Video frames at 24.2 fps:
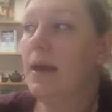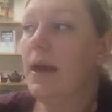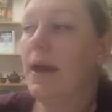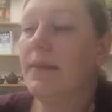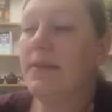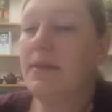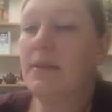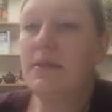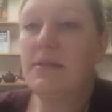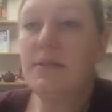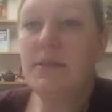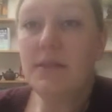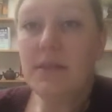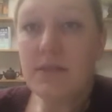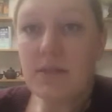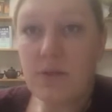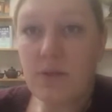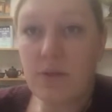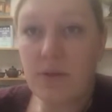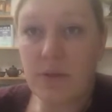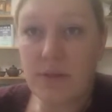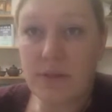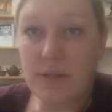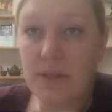At the
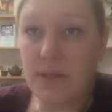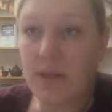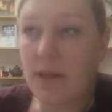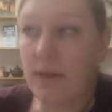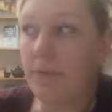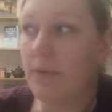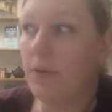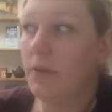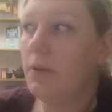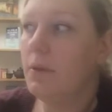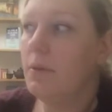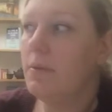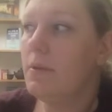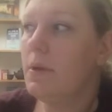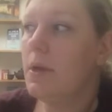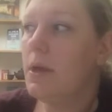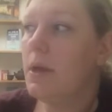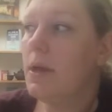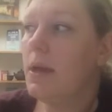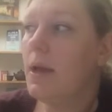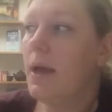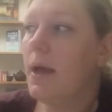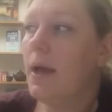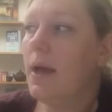discourse level,
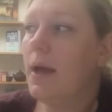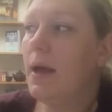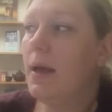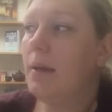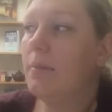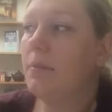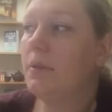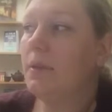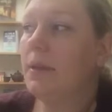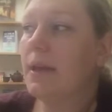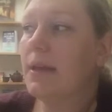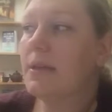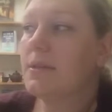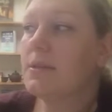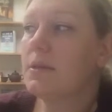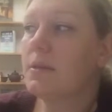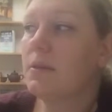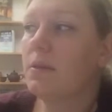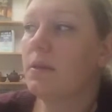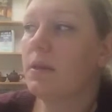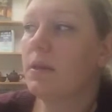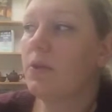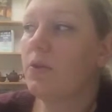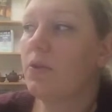
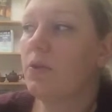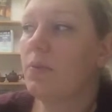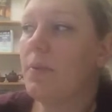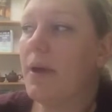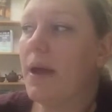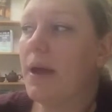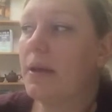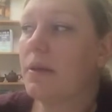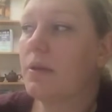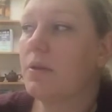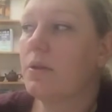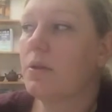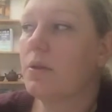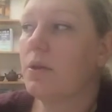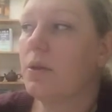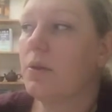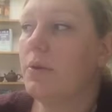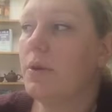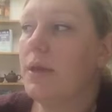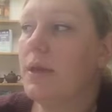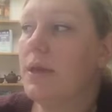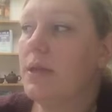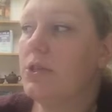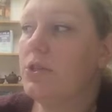lexical and grammatical
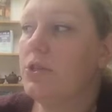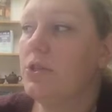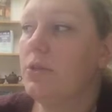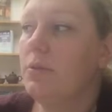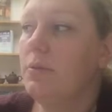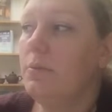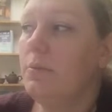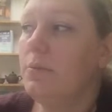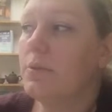cohesion